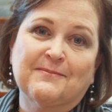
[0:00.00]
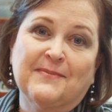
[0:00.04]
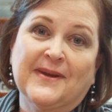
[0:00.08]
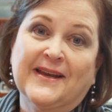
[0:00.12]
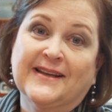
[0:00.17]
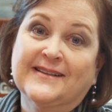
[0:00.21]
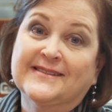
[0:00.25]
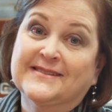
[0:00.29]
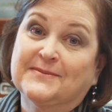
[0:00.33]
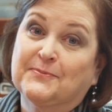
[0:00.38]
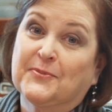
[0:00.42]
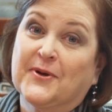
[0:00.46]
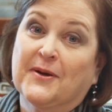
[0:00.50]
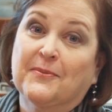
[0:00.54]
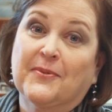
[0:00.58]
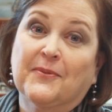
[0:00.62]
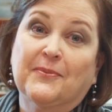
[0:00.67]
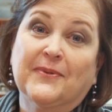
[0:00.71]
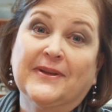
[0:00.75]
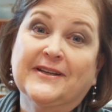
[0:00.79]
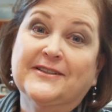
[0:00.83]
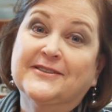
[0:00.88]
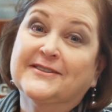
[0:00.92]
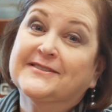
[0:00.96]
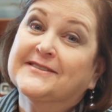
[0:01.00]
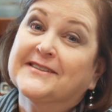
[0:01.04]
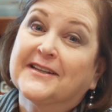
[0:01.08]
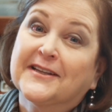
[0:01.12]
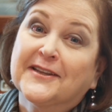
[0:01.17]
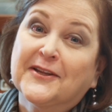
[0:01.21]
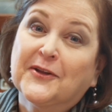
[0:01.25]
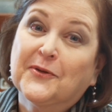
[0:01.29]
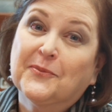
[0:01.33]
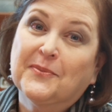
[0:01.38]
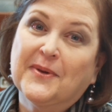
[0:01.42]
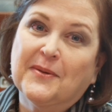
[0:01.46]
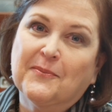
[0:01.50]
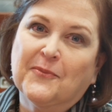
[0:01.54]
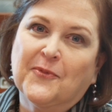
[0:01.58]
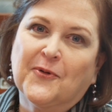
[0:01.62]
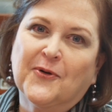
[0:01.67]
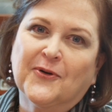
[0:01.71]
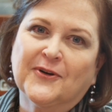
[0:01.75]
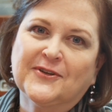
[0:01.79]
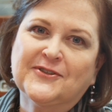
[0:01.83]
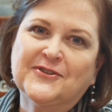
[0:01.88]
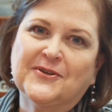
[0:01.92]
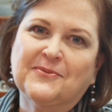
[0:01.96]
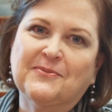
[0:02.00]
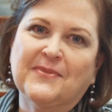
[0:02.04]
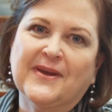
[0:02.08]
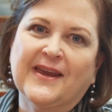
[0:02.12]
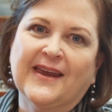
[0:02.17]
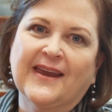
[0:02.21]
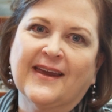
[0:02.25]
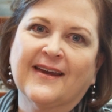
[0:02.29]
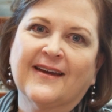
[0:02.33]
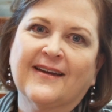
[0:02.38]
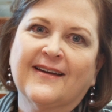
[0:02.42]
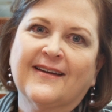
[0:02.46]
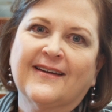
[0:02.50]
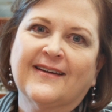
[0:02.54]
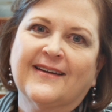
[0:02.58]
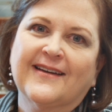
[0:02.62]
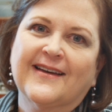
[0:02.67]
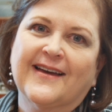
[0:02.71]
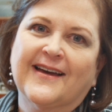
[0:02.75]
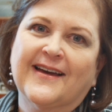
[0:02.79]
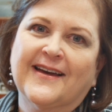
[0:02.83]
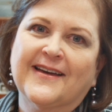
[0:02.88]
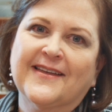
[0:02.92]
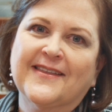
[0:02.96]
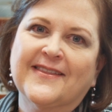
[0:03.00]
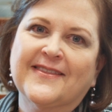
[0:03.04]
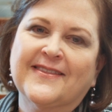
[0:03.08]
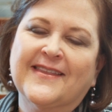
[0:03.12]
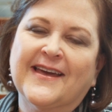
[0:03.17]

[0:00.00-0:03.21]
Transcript: means probably just a little bit more to me uh,